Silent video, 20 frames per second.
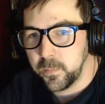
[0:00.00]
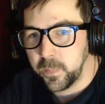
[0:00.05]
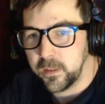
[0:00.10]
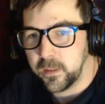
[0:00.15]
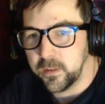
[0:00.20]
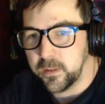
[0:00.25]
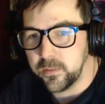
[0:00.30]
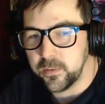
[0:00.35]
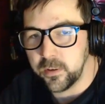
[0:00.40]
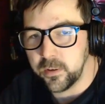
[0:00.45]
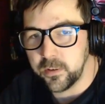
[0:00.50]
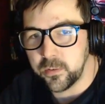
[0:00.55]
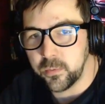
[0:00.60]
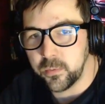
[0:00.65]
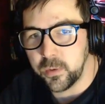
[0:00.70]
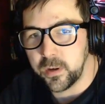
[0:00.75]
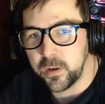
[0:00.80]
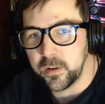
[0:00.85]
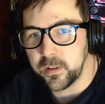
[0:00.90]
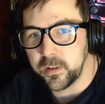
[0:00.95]
He starts
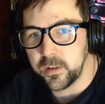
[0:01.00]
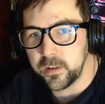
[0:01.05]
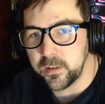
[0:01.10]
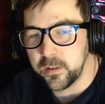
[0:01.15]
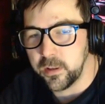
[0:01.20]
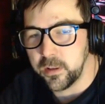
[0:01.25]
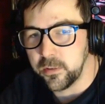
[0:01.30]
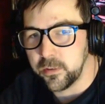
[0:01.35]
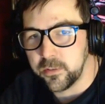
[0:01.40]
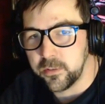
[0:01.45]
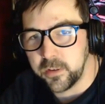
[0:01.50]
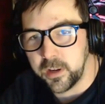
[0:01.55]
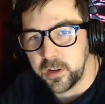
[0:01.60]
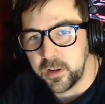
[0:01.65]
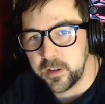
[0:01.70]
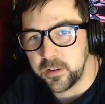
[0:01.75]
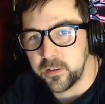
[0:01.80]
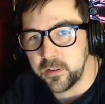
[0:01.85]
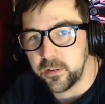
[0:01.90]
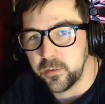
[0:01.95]
wearing, like, a leather
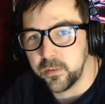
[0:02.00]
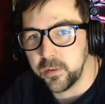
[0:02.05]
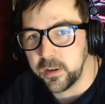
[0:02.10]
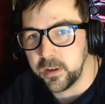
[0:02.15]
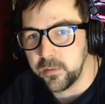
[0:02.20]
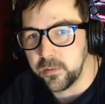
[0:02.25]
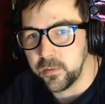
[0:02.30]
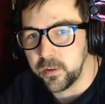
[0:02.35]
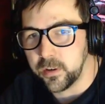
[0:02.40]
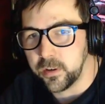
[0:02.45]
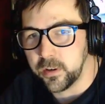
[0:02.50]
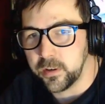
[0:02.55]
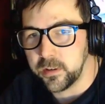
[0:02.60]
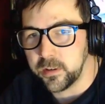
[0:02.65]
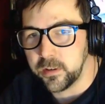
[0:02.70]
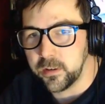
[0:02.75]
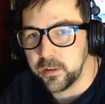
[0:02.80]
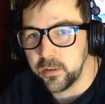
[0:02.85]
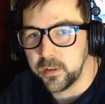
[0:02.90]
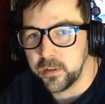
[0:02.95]
jacket or whatever, and,
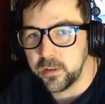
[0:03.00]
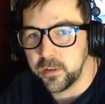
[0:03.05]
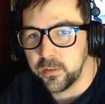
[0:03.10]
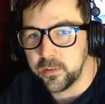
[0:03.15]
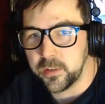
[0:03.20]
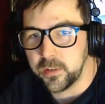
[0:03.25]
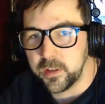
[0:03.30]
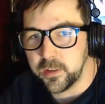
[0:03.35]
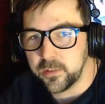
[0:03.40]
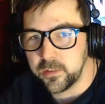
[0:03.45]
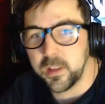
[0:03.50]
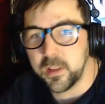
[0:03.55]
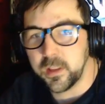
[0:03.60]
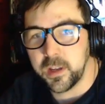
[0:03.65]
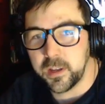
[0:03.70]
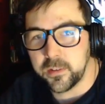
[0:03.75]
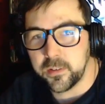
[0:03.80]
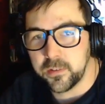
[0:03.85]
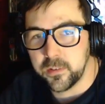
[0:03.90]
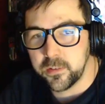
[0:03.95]
you know, he usually has
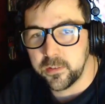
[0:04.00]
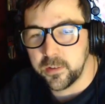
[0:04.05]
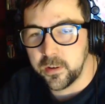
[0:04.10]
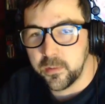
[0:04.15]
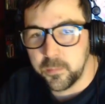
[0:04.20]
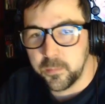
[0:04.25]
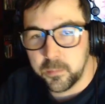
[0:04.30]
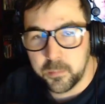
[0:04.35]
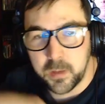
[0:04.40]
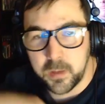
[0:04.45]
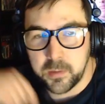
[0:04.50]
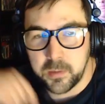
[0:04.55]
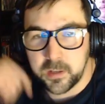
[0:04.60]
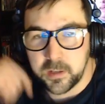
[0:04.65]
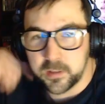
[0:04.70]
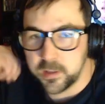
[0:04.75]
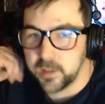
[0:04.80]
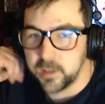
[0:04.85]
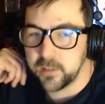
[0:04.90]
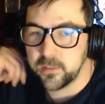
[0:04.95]
glasses. Maybe he
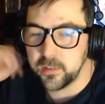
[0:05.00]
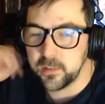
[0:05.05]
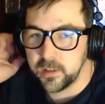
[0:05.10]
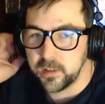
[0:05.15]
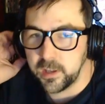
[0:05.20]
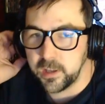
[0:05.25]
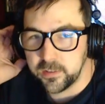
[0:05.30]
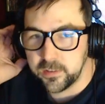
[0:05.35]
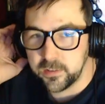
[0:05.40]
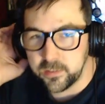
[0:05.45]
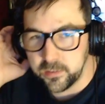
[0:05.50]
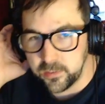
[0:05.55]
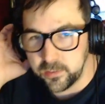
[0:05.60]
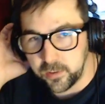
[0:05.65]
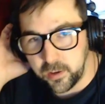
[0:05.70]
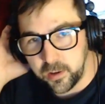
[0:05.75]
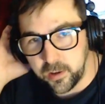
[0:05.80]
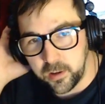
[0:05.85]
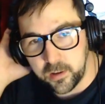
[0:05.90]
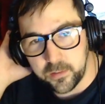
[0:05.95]
takes the glasses
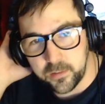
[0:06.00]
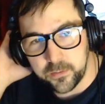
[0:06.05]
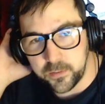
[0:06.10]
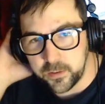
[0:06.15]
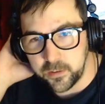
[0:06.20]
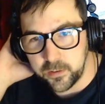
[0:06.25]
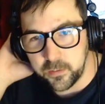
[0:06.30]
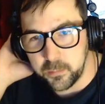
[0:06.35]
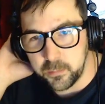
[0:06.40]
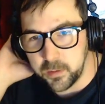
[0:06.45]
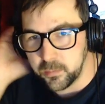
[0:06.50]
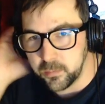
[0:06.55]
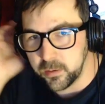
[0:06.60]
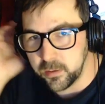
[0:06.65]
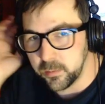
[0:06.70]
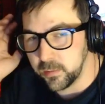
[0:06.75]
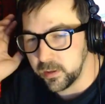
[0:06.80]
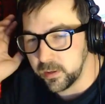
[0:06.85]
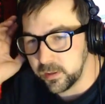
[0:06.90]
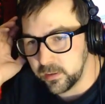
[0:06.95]
off, I don't remember,
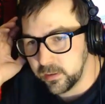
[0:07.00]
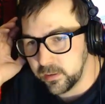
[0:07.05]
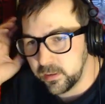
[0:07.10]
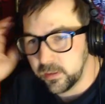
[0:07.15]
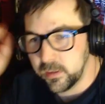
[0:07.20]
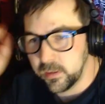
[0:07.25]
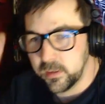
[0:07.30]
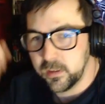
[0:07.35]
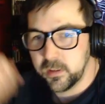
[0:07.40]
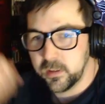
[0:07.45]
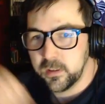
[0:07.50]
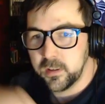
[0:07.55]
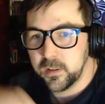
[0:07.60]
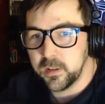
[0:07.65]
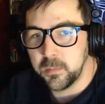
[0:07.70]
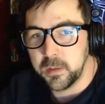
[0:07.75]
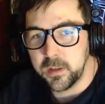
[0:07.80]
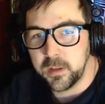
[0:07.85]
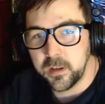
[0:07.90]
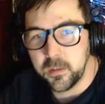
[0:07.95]
but he
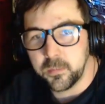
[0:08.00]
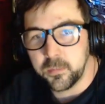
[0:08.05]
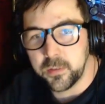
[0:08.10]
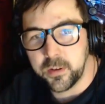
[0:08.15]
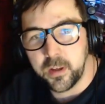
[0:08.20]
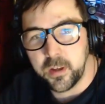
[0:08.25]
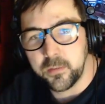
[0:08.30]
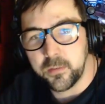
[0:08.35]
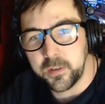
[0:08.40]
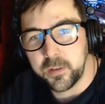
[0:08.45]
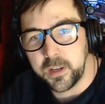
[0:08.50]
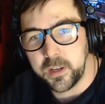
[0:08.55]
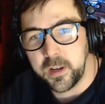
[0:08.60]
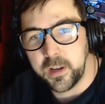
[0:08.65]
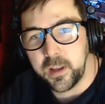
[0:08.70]
becomes kind of like an